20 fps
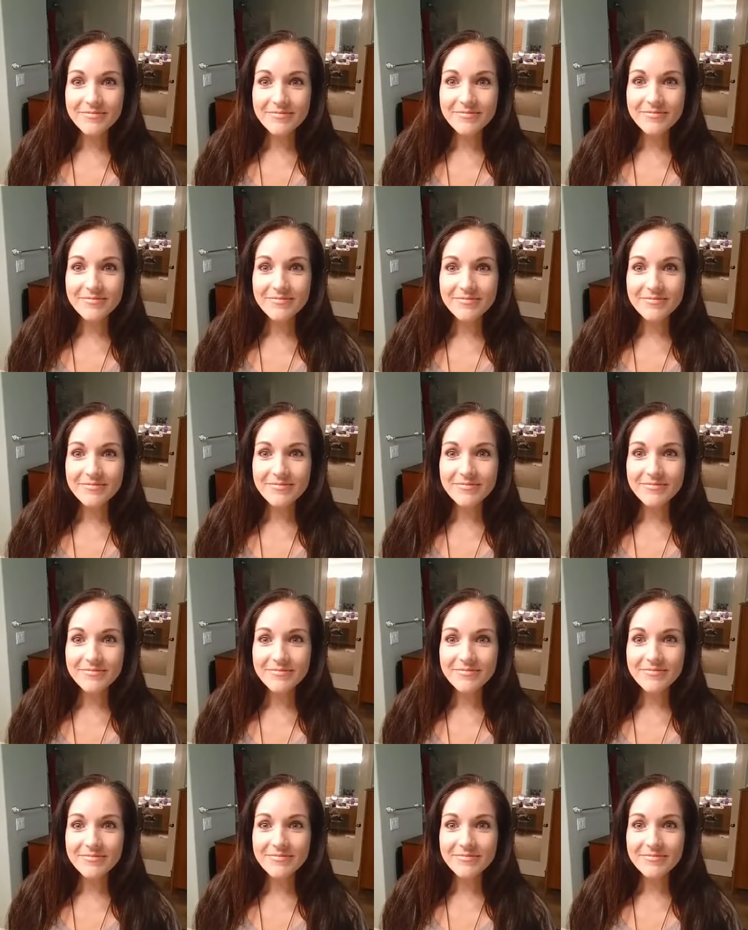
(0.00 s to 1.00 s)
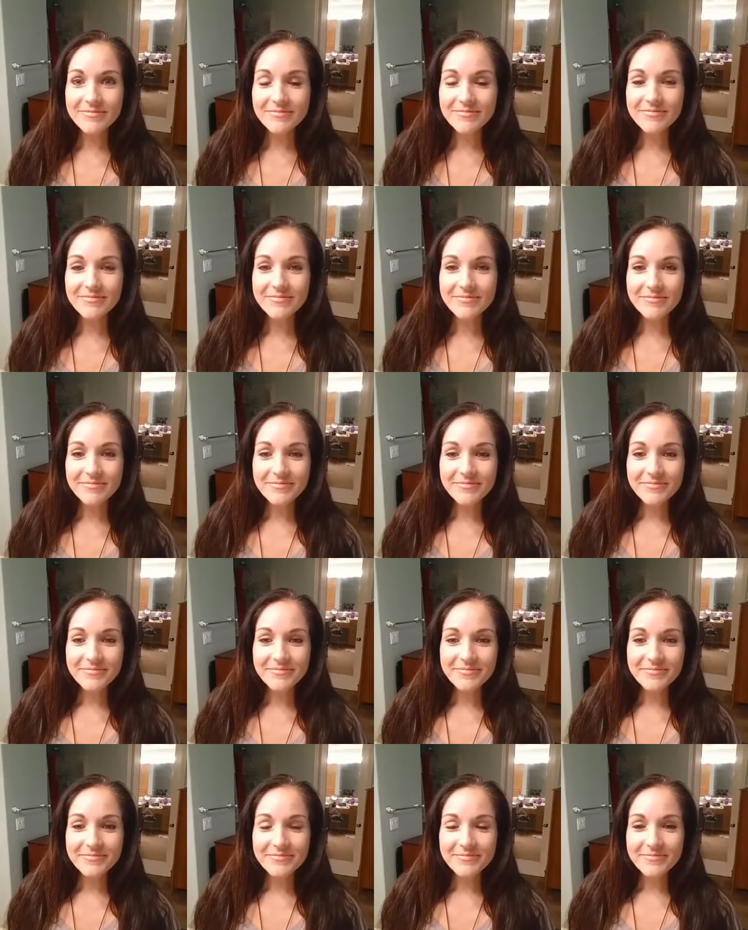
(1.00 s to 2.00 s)

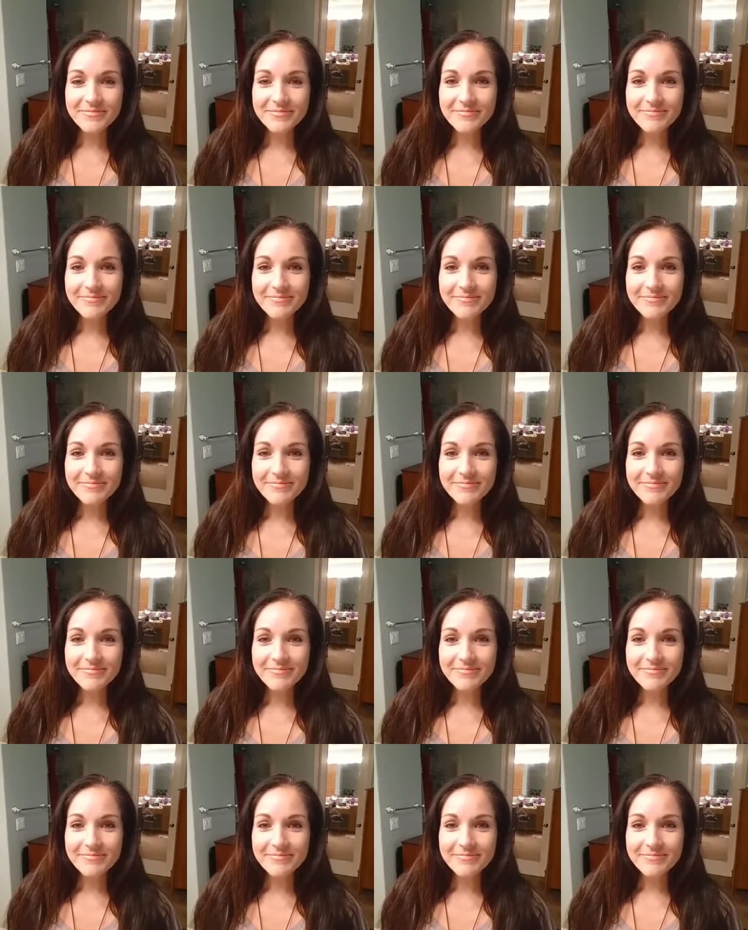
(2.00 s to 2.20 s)
(no one is talking)